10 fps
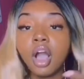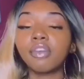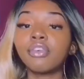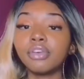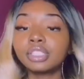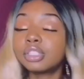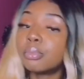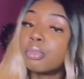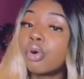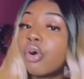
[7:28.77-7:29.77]
Of course,
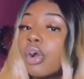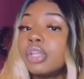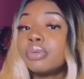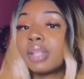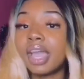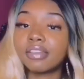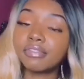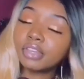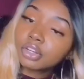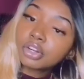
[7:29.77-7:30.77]
the more you like
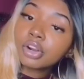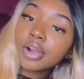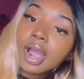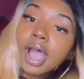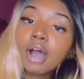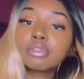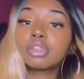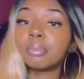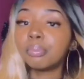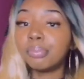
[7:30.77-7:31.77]
finger curl her
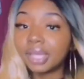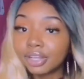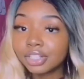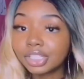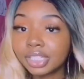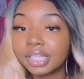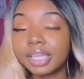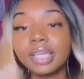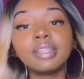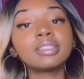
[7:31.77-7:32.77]
out, the bigger she
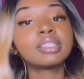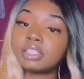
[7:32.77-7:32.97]
gets.